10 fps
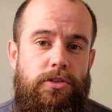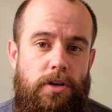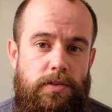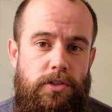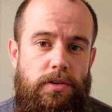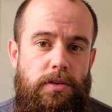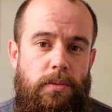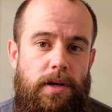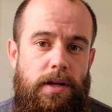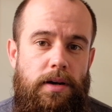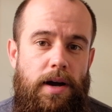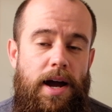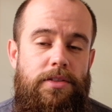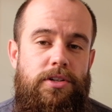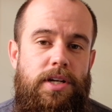serviced during the week, I
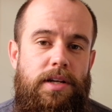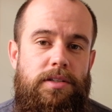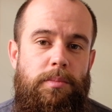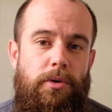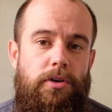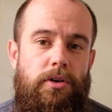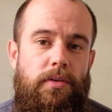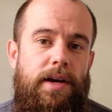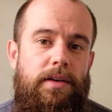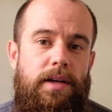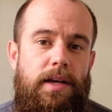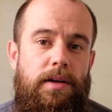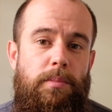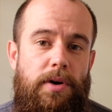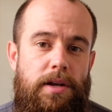had the chance to potter around in
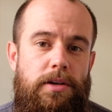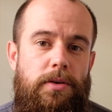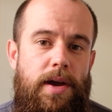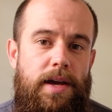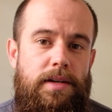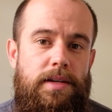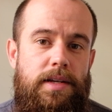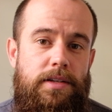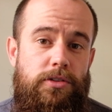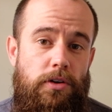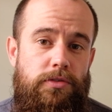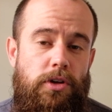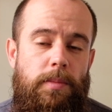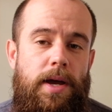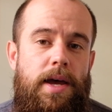a brand new ND soft
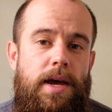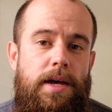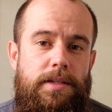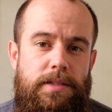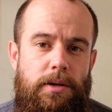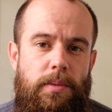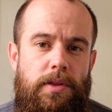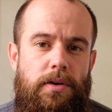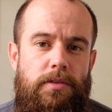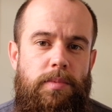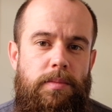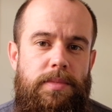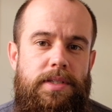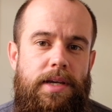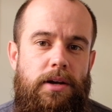top to see whether I've been
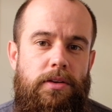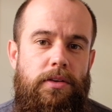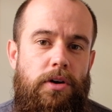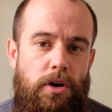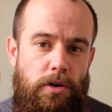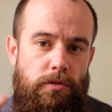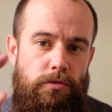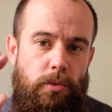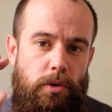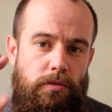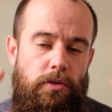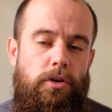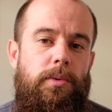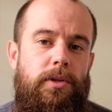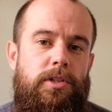missing out on the full
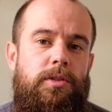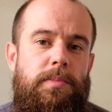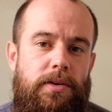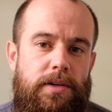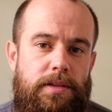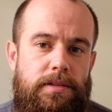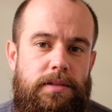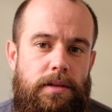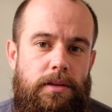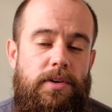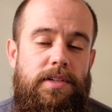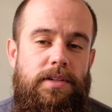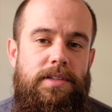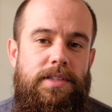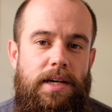convertible experience. The
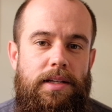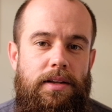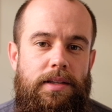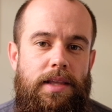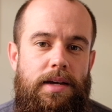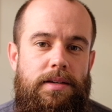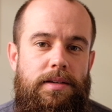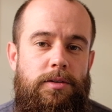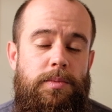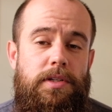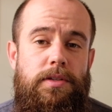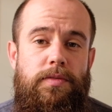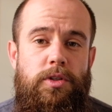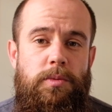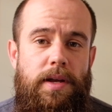reason I say it like that is because if
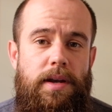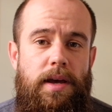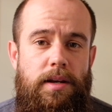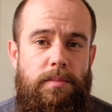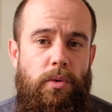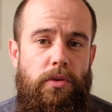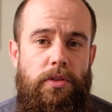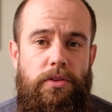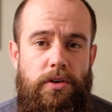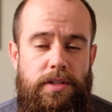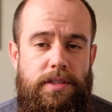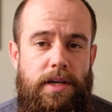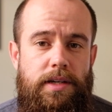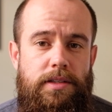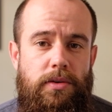you spend any more than 30
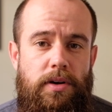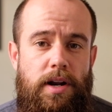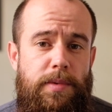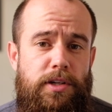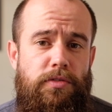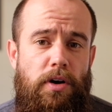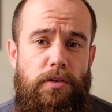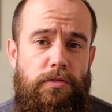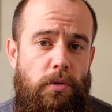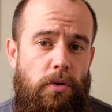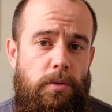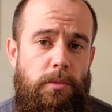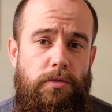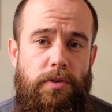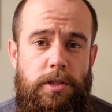seconds on an MX-5 forum
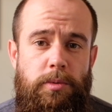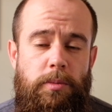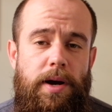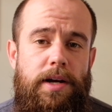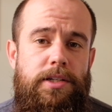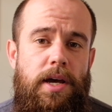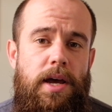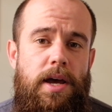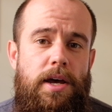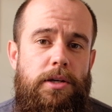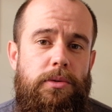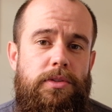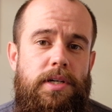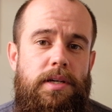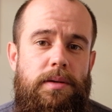or Facebook page, you'll
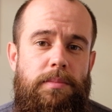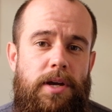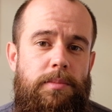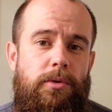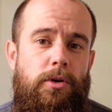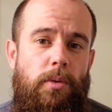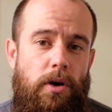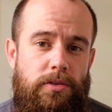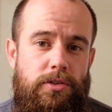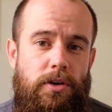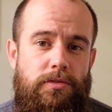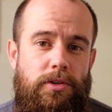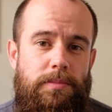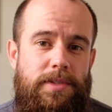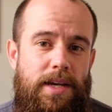see that people who own the soft
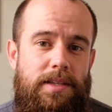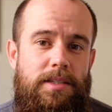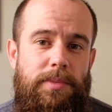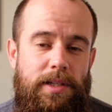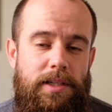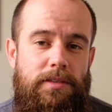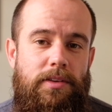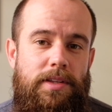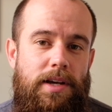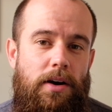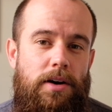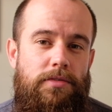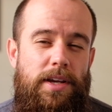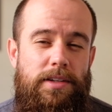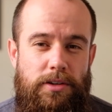top tend to believe that the
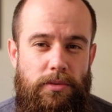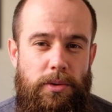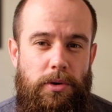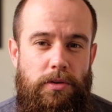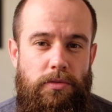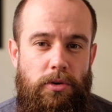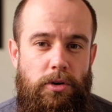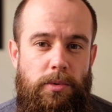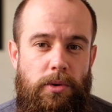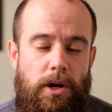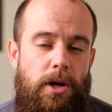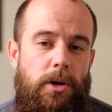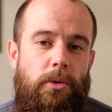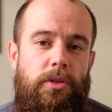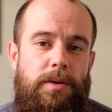RF isn't a real convertible,
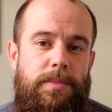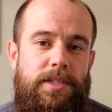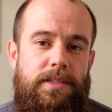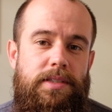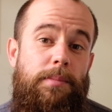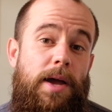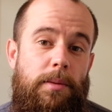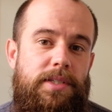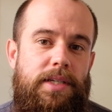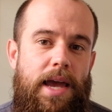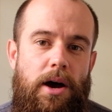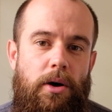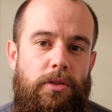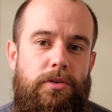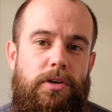or that you're somehow missing
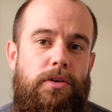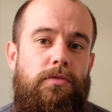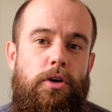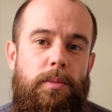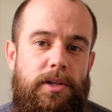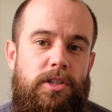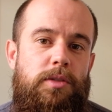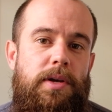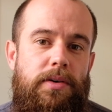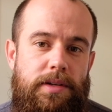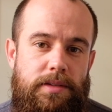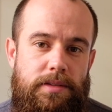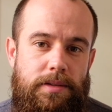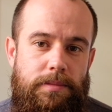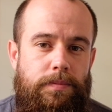out on the convertible
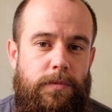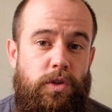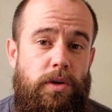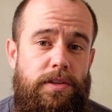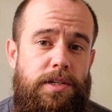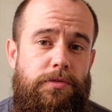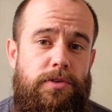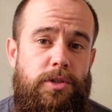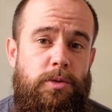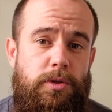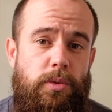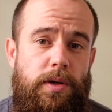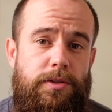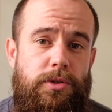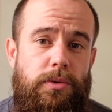experience. So what are the differences
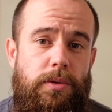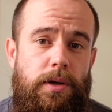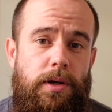between the two?